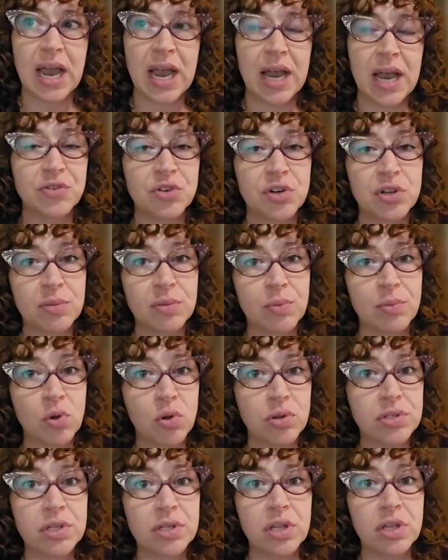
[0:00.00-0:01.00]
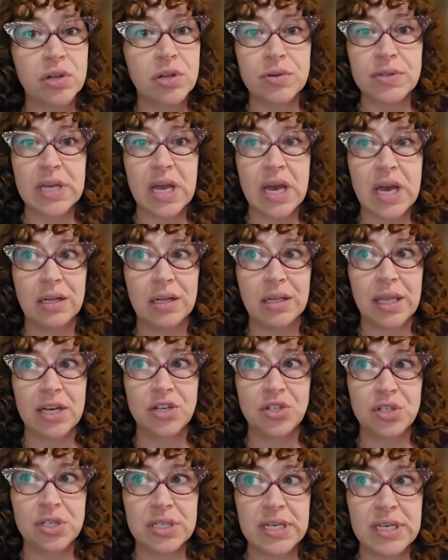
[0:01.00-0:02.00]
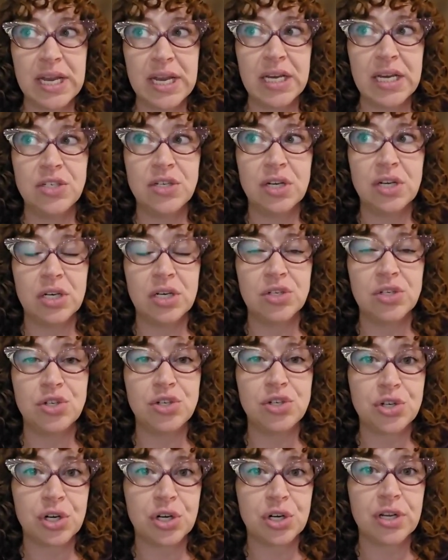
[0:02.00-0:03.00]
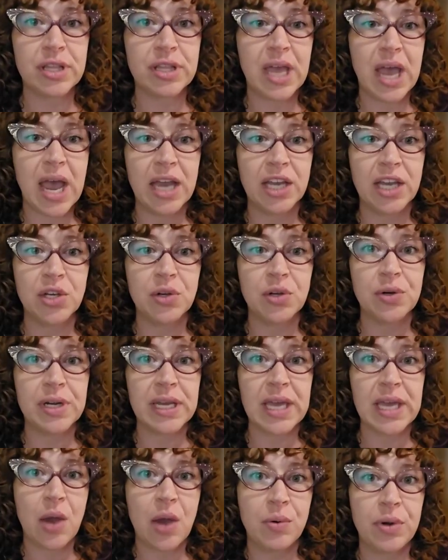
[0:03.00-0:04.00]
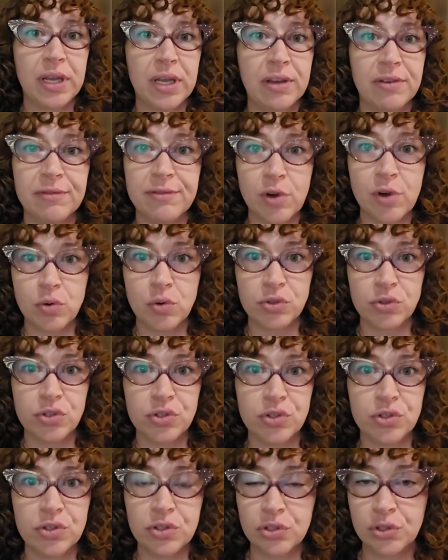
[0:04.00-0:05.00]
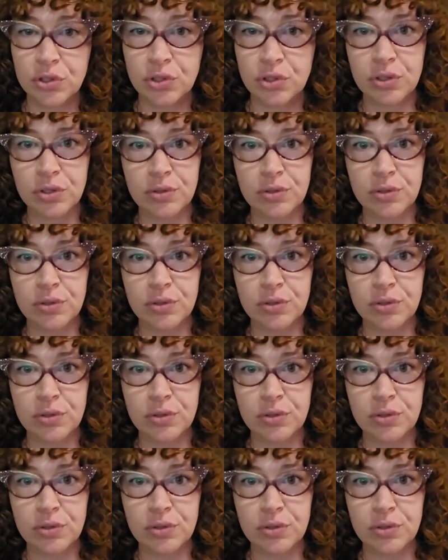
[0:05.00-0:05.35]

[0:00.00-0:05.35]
after the polls close on Election Day to ensure the accurate counting of votes?